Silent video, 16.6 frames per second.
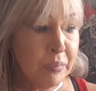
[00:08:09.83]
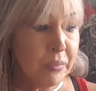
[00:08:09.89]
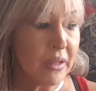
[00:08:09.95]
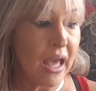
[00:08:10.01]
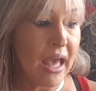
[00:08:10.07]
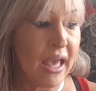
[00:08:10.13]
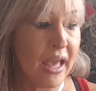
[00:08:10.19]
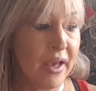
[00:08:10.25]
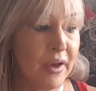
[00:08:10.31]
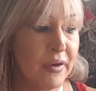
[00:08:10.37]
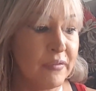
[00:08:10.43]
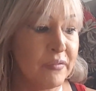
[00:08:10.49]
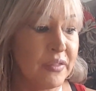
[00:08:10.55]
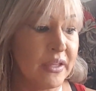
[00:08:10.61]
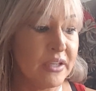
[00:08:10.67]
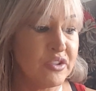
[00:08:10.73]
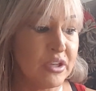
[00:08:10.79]
I have
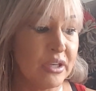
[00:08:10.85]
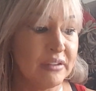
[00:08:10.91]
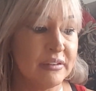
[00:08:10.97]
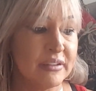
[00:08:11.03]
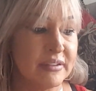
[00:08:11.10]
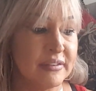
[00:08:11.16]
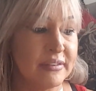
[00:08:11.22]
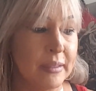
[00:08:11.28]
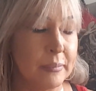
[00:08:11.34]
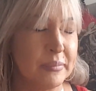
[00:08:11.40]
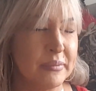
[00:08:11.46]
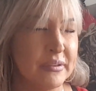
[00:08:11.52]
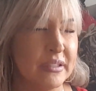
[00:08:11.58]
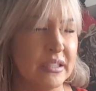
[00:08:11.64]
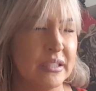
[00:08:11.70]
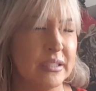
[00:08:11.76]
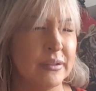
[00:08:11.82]
the Jessica
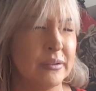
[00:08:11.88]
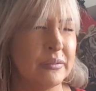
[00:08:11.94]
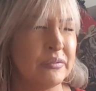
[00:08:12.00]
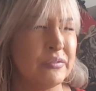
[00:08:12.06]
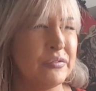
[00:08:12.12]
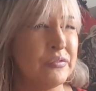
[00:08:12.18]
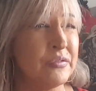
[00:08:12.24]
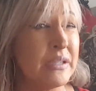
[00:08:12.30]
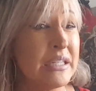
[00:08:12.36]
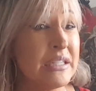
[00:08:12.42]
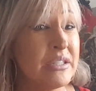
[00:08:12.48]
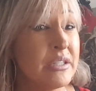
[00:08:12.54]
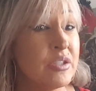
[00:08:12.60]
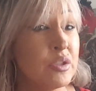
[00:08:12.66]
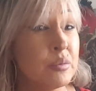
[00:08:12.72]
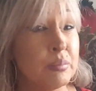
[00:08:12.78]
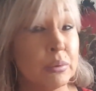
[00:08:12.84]
Simpson
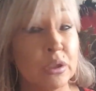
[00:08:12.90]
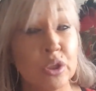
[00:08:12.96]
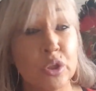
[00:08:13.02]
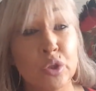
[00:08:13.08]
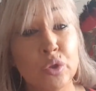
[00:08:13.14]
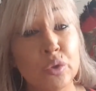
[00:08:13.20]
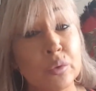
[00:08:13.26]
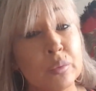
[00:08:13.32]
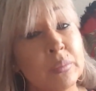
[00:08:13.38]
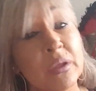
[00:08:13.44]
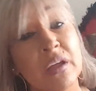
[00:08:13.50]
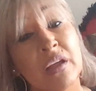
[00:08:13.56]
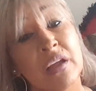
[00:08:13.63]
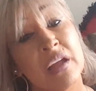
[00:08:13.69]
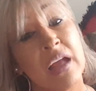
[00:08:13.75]
Vintage Bloom.